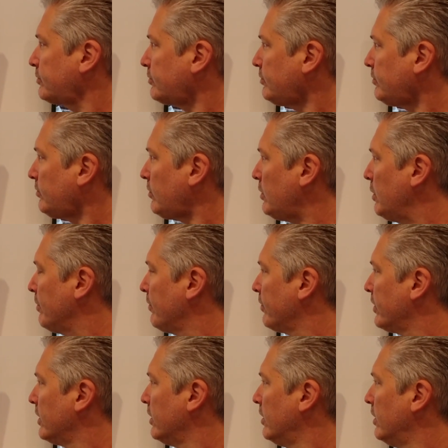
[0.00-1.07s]

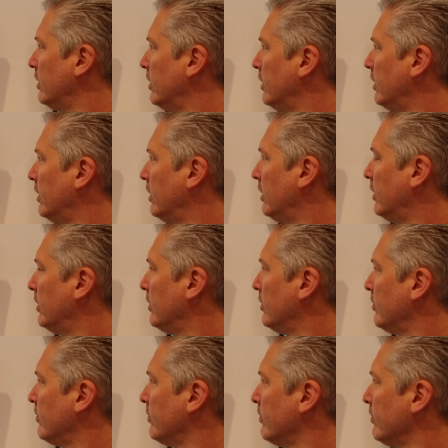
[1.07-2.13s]

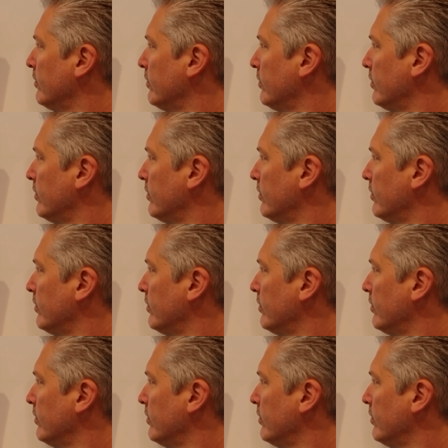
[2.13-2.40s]
(no one is talking)